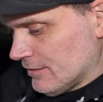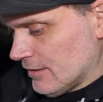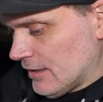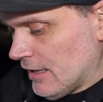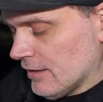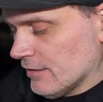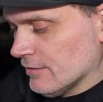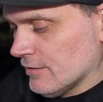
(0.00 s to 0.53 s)

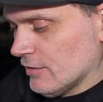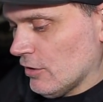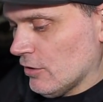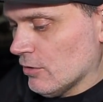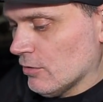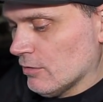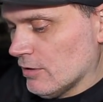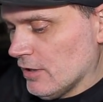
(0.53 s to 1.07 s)
Okay,
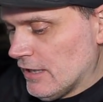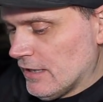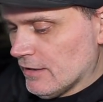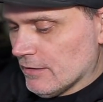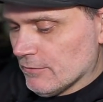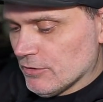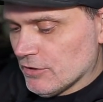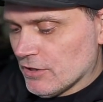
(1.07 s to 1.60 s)
so Clayton,
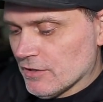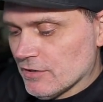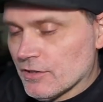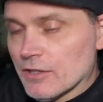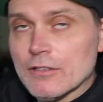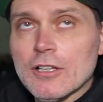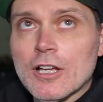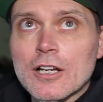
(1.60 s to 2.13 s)
I'm just going to
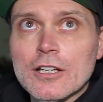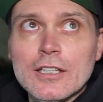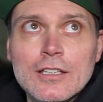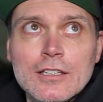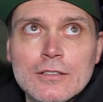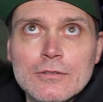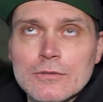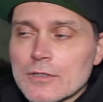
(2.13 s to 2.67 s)
start
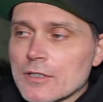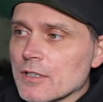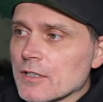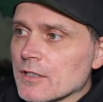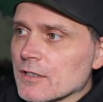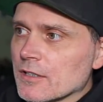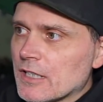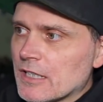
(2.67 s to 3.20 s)
logging,
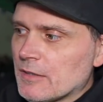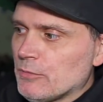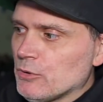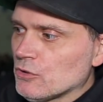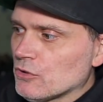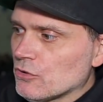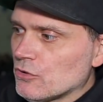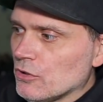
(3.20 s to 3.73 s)
and got the
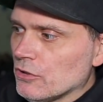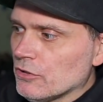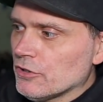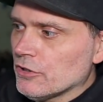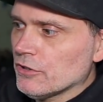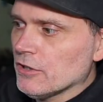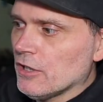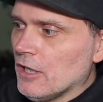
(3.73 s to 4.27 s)
boost controller
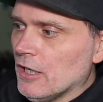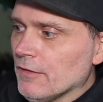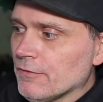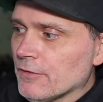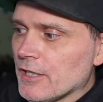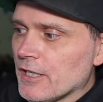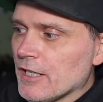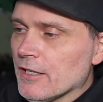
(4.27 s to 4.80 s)
turned off
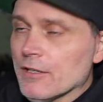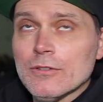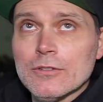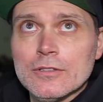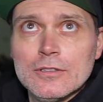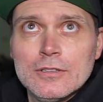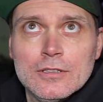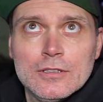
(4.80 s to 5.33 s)
right now.
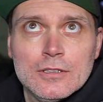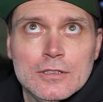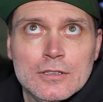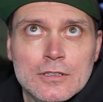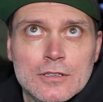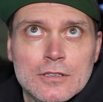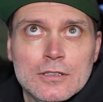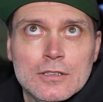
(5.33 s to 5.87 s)

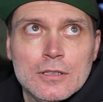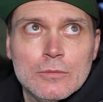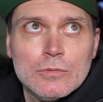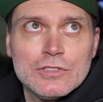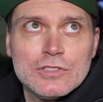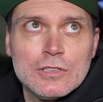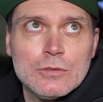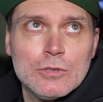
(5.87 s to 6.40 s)

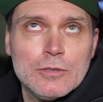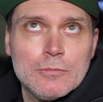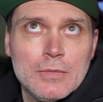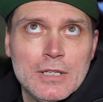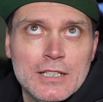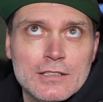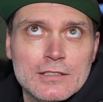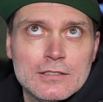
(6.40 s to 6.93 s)
We'll see what it
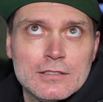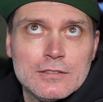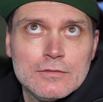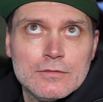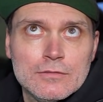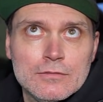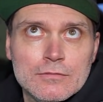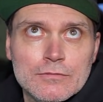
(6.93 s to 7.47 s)
makes
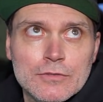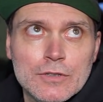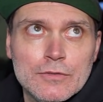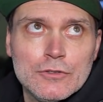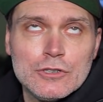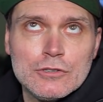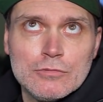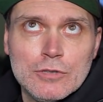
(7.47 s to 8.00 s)
for the
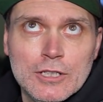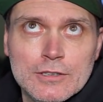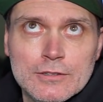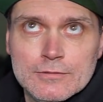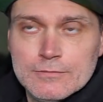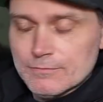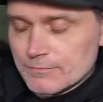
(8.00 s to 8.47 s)
first run.